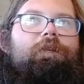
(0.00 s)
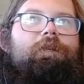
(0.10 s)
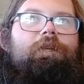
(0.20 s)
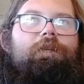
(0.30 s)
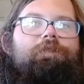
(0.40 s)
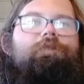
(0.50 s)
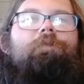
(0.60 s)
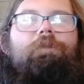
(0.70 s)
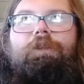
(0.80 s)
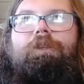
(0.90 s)

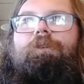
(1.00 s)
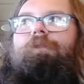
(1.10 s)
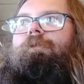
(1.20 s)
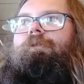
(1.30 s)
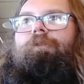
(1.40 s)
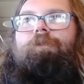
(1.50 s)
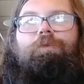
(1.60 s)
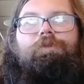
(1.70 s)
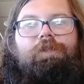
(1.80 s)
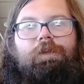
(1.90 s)
internally, the
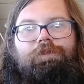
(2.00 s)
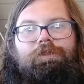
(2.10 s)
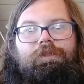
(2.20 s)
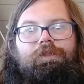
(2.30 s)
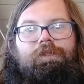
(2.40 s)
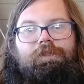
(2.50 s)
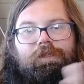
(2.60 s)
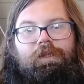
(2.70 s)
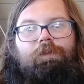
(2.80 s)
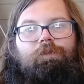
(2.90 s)
perception
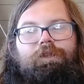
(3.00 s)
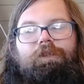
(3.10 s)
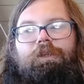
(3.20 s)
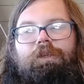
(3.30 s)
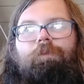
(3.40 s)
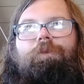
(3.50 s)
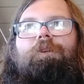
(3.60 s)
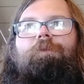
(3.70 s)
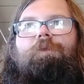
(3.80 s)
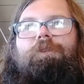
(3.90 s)
inside within the
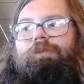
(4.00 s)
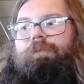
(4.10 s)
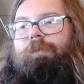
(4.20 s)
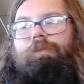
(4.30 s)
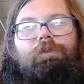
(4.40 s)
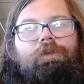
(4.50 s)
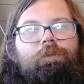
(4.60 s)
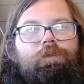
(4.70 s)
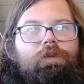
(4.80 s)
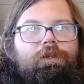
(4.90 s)
company once people are
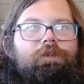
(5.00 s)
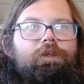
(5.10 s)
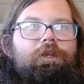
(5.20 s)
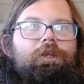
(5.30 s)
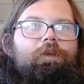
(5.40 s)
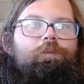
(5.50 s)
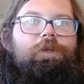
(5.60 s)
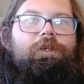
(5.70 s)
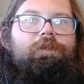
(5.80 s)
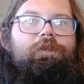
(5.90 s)
onboarded.
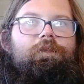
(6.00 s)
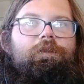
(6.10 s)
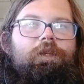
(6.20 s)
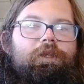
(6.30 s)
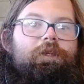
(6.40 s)
But like